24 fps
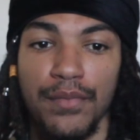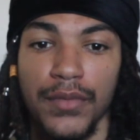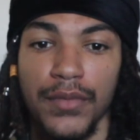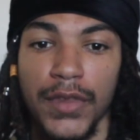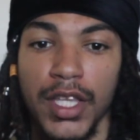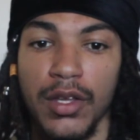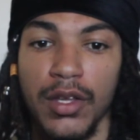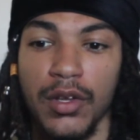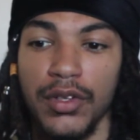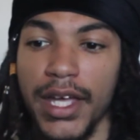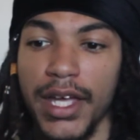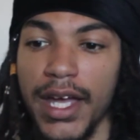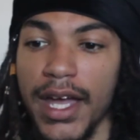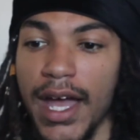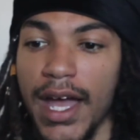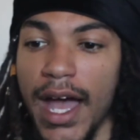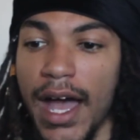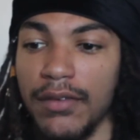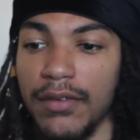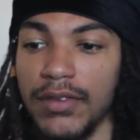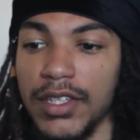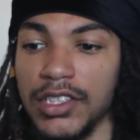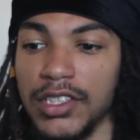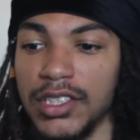they
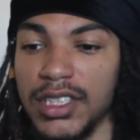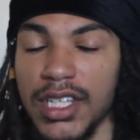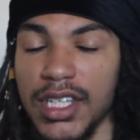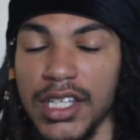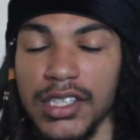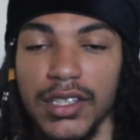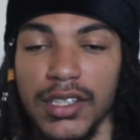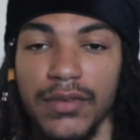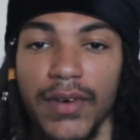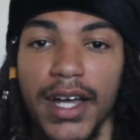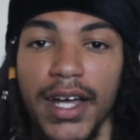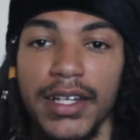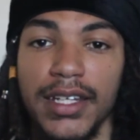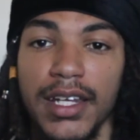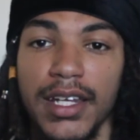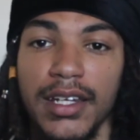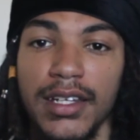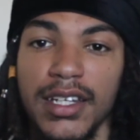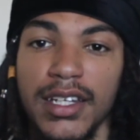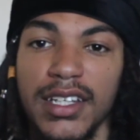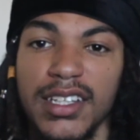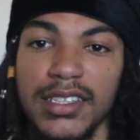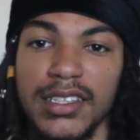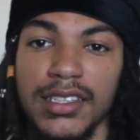have this sense of
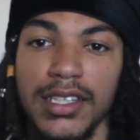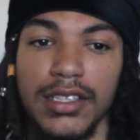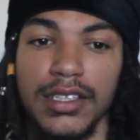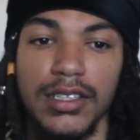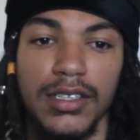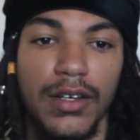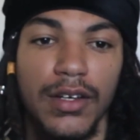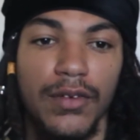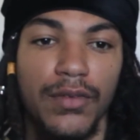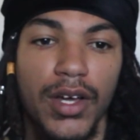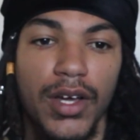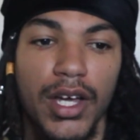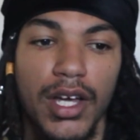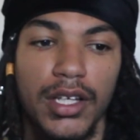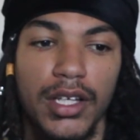identity, this sense of,